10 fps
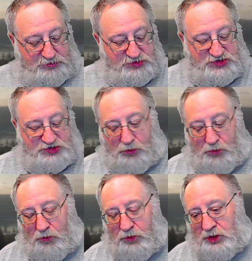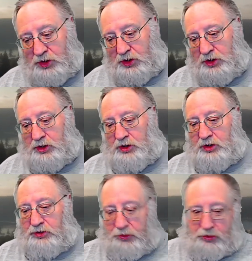So
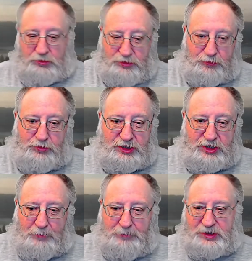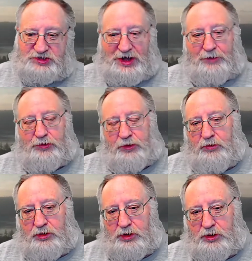there are literally companies out
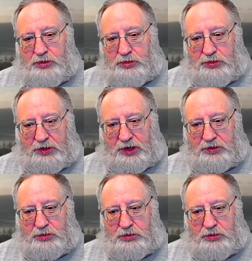there that